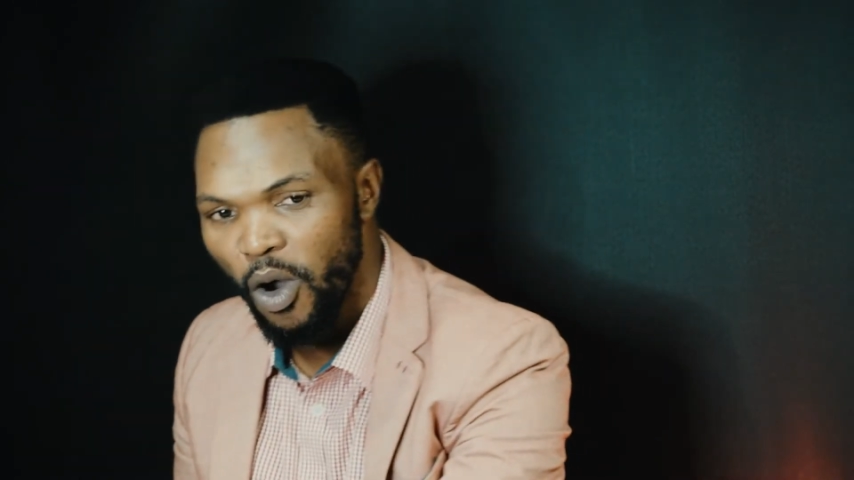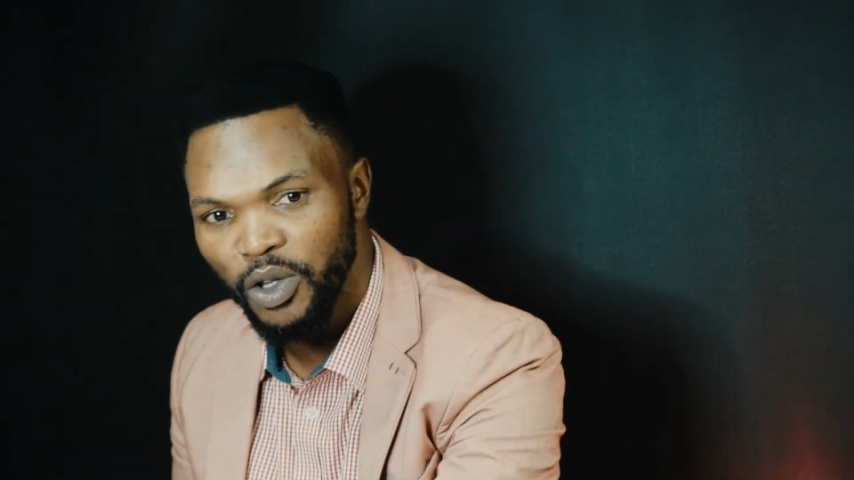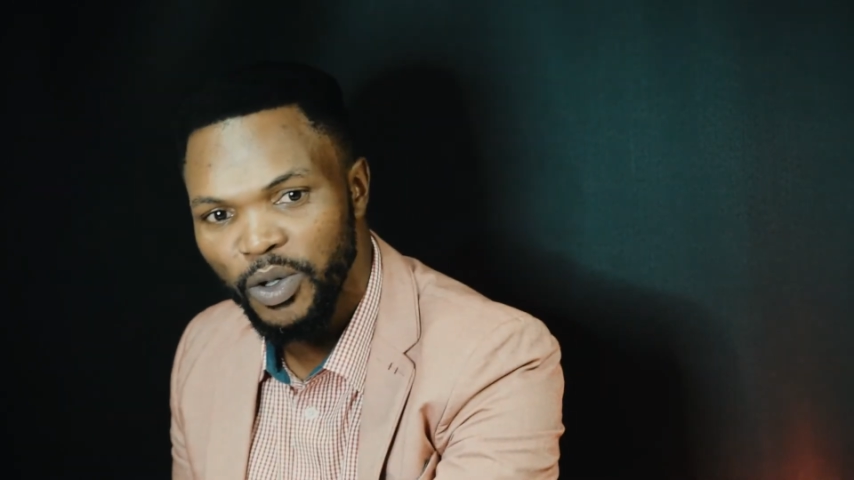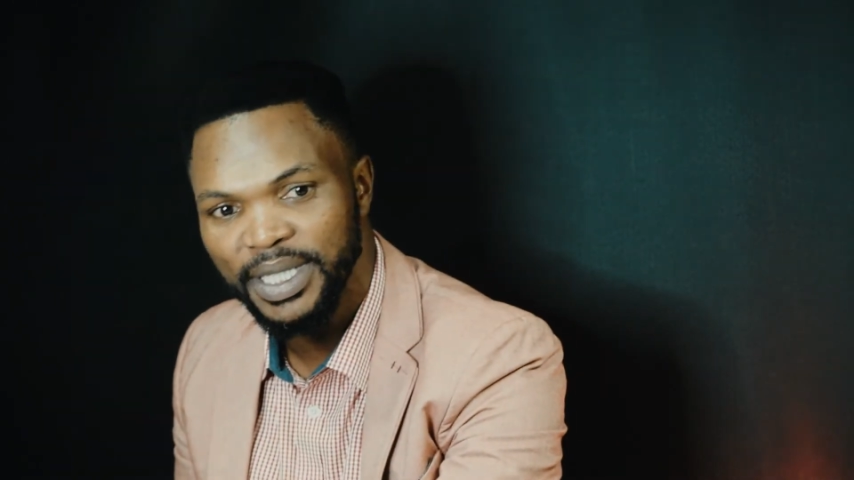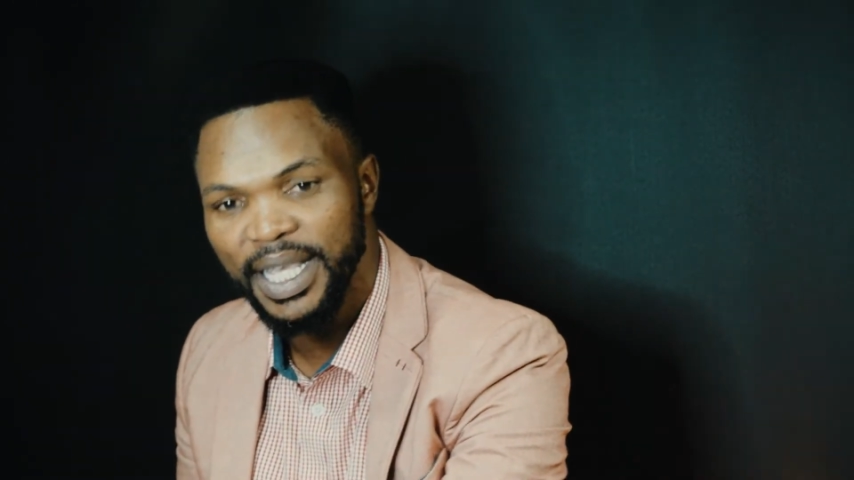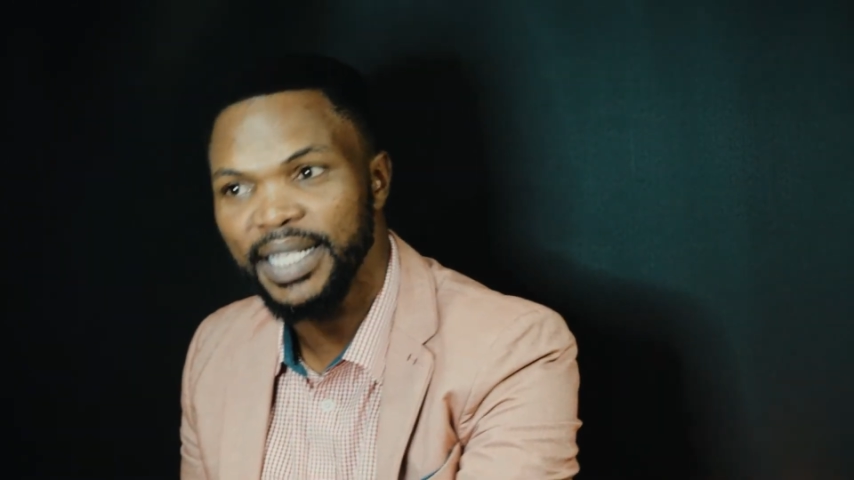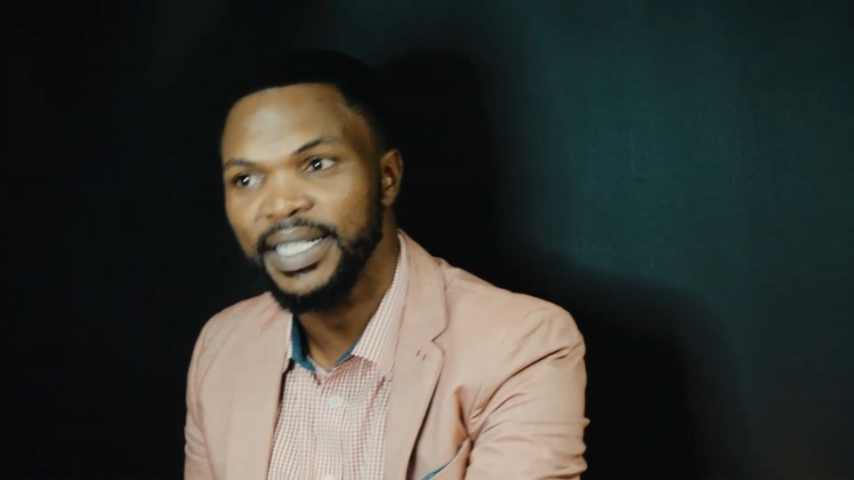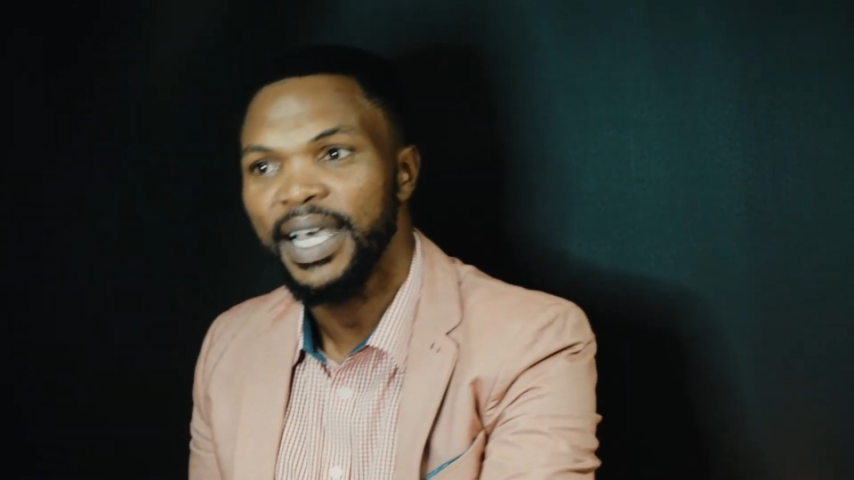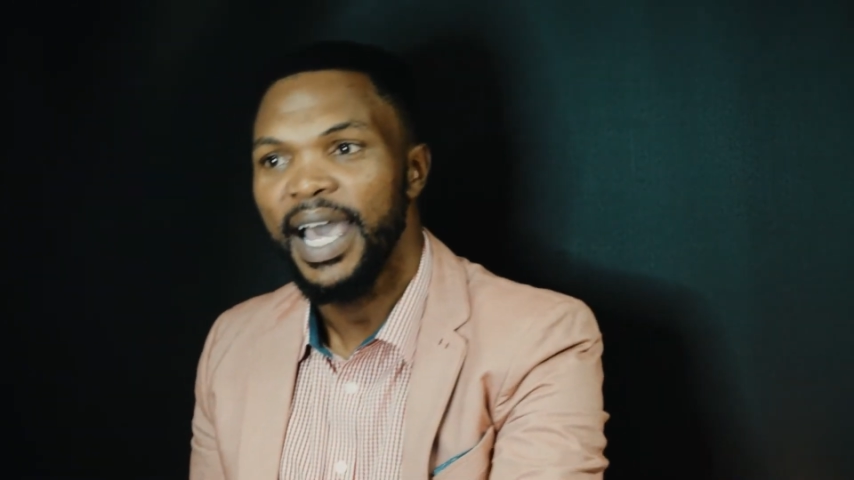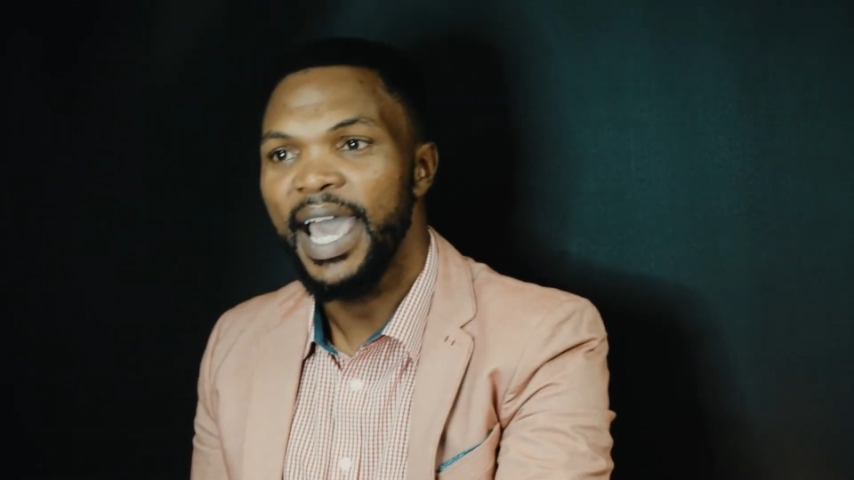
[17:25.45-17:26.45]
all those
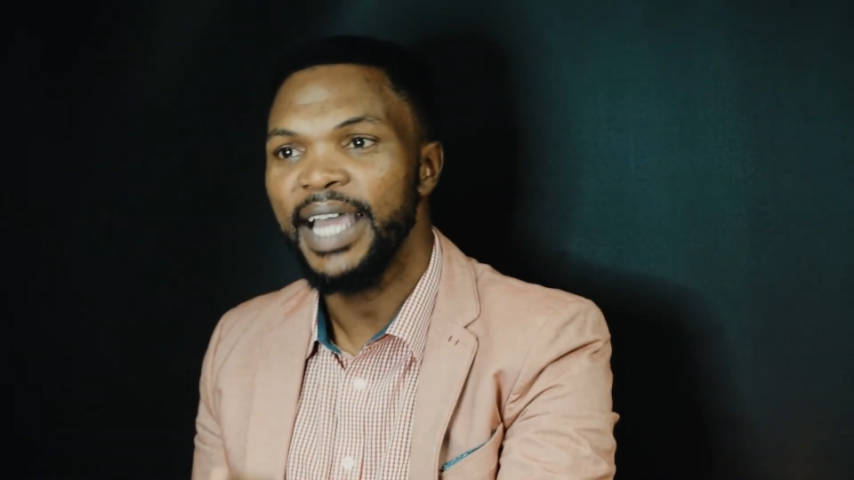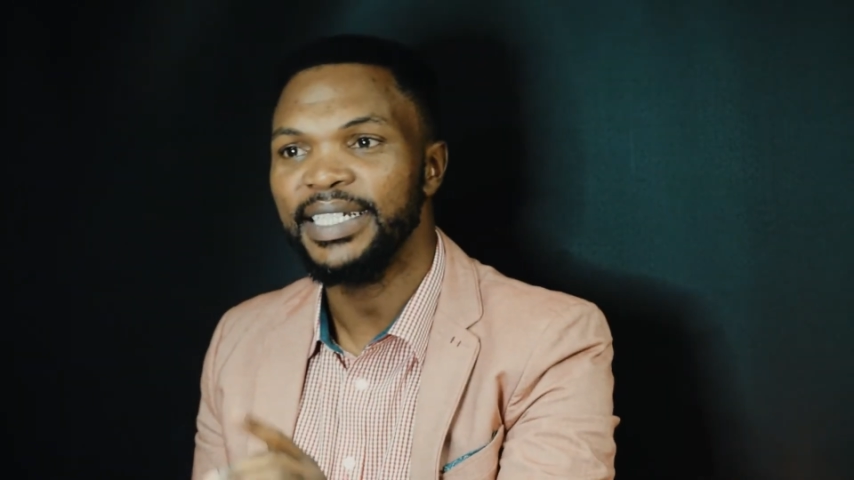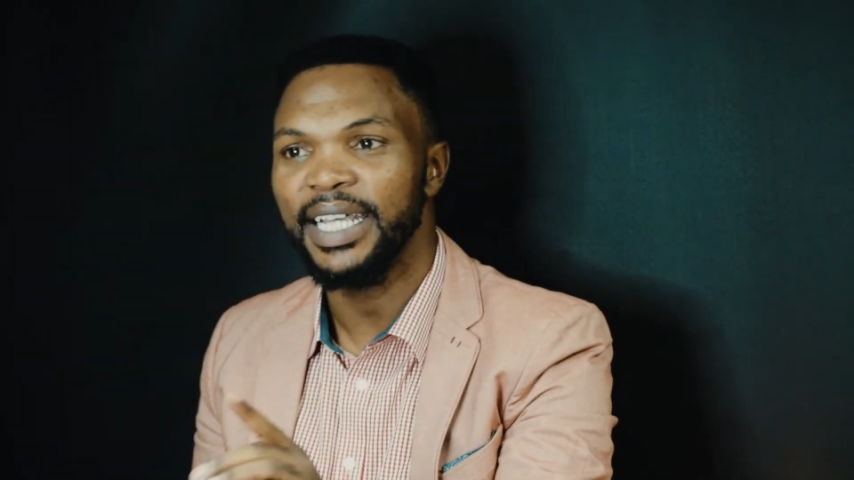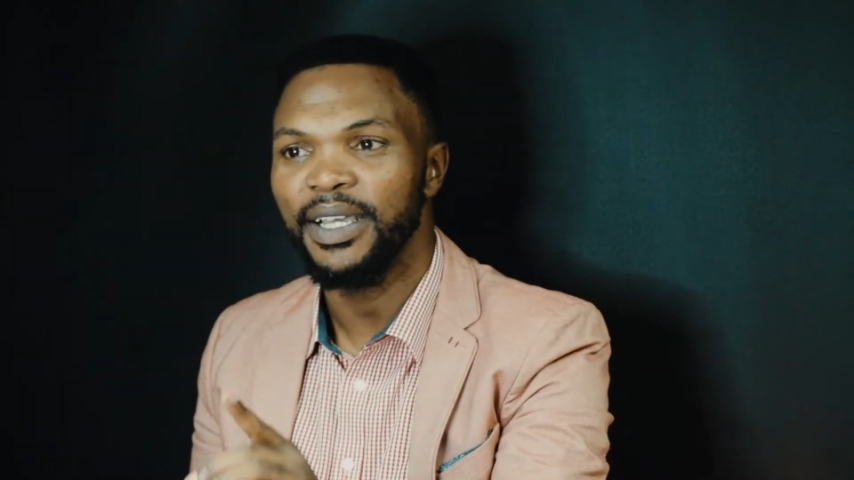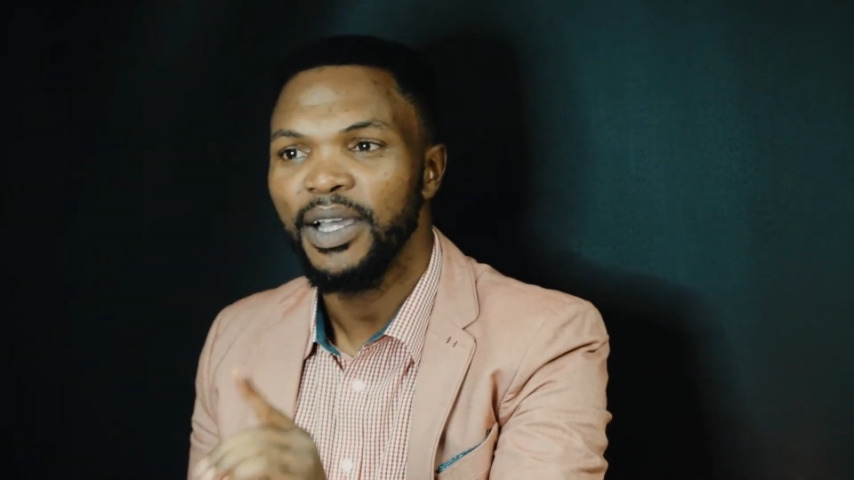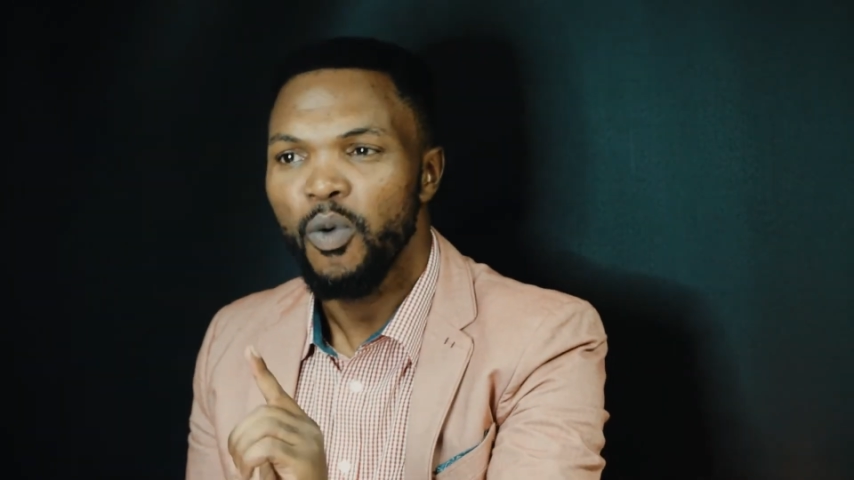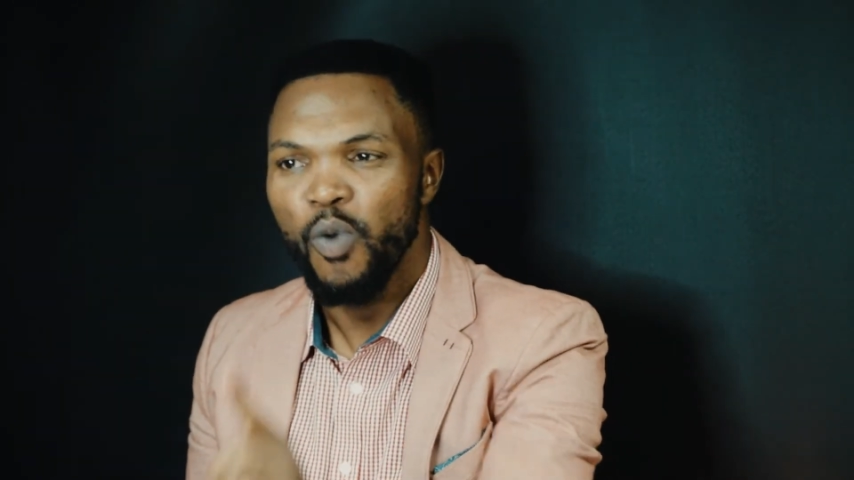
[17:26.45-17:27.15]
things, and uh,